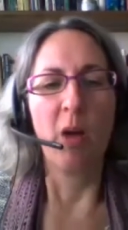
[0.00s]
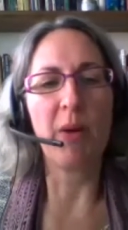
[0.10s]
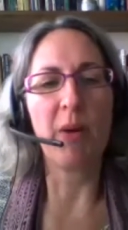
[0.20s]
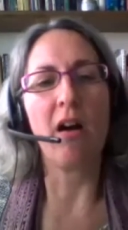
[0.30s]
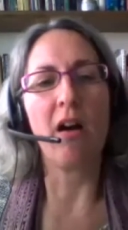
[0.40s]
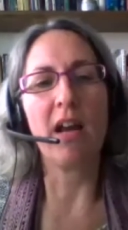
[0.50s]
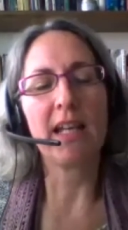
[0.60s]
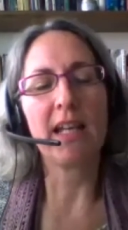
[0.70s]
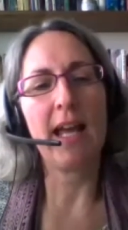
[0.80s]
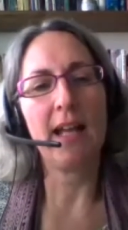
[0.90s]
but I
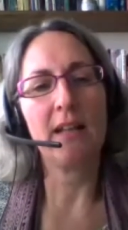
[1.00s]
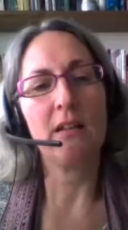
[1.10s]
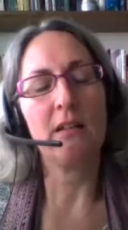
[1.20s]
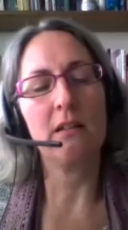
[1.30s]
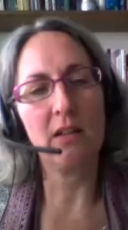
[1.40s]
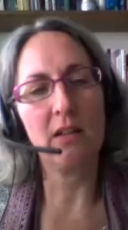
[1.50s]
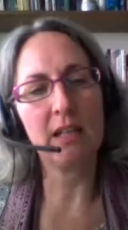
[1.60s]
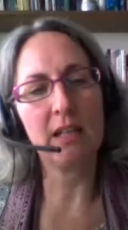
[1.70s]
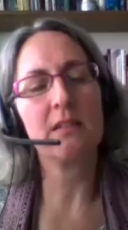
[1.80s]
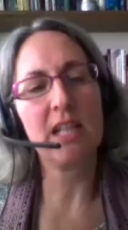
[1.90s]
can
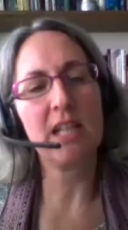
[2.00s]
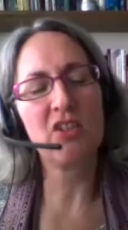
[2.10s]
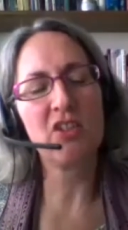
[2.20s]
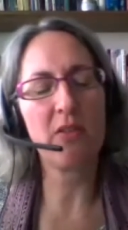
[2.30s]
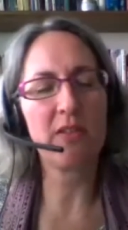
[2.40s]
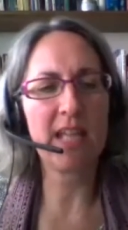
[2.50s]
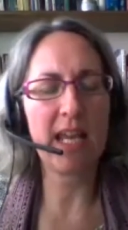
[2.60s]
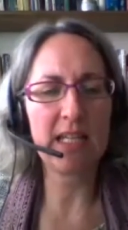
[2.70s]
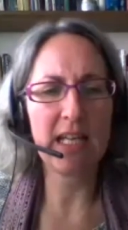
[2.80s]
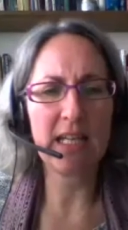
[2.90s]
like teach some other
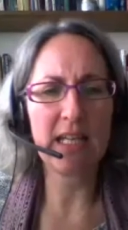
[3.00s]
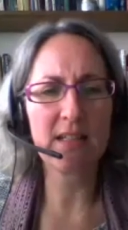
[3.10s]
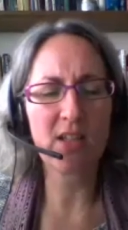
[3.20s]
techniques.